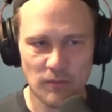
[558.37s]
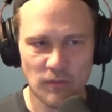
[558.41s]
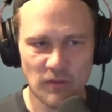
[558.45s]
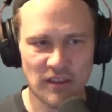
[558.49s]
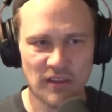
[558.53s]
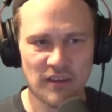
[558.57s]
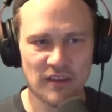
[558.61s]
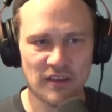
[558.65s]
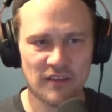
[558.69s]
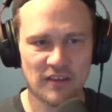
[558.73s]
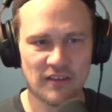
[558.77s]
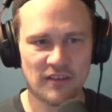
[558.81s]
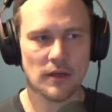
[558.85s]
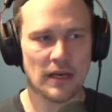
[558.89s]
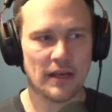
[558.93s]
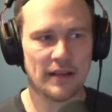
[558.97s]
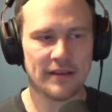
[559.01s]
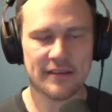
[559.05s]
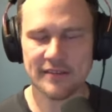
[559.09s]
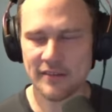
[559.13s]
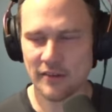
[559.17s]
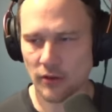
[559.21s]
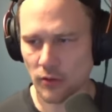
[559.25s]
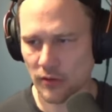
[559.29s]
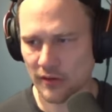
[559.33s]
with this. And
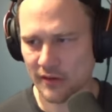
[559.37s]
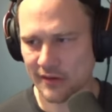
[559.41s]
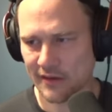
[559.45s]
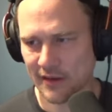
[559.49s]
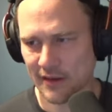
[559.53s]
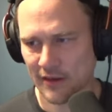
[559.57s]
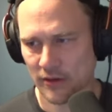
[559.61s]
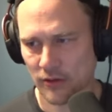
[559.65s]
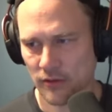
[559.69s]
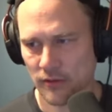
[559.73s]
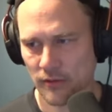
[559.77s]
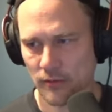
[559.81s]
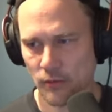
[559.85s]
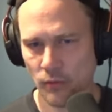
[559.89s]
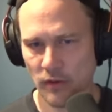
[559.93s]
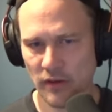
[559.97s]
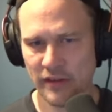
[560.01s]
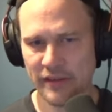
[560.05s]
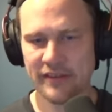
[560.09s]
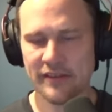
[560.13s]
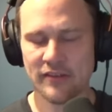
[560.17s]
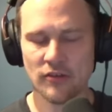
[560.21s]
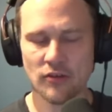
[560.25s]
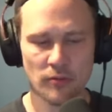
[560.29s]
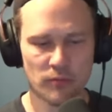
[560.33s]
so is Leon with
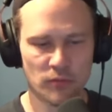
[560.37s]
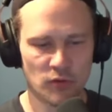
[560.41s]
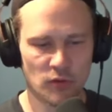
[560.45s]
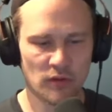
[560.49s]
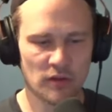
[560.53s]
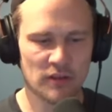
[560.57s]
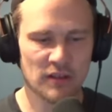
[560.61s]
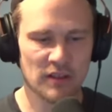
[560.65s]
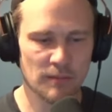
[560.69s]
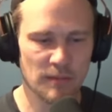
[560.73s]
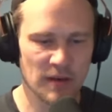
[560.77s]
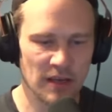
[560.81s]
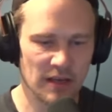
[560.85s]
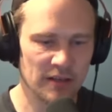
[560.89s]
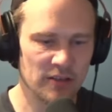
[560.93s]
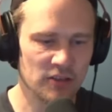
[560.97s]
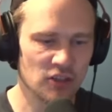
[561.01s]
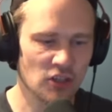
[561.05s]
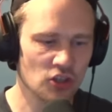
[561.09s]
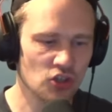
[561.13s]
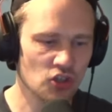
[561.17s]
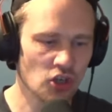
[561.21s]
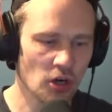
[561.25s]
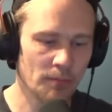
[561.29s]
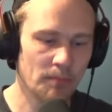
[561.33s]
his community manager
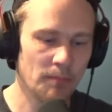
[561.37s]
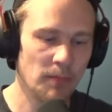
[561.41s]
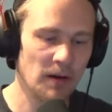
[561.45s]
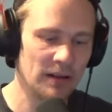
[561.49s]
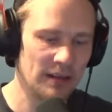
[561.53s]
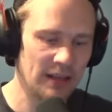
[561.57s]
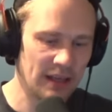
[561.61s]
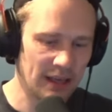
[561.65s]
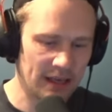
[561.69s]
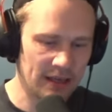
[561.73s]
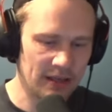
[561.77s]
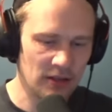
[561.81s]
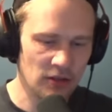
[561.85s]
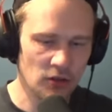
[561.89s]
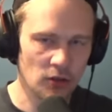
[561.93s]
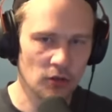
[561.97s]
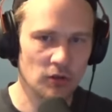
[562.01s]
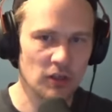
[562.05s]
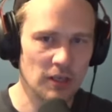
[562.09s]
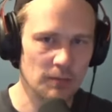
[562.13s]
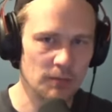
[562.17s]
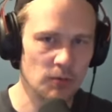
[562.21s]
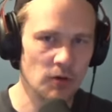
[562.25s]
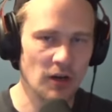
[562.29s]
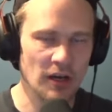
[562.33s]
job. But hey, you know,
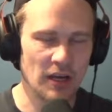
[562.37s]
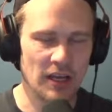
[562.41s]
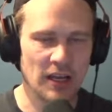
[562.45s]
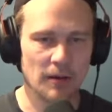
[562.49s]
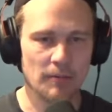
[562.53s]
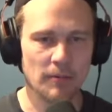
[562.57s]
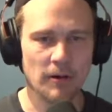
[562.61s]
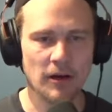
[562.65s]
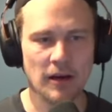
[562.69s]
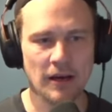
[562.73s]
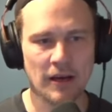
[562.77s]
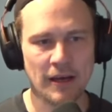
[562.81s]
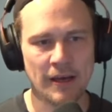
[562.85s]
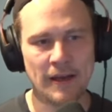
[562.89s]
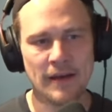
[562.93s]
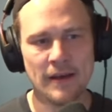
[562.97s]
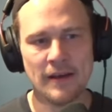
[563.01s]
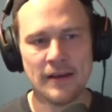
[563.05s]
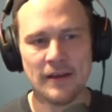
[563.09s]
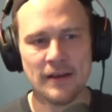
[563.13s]
keep your head up high.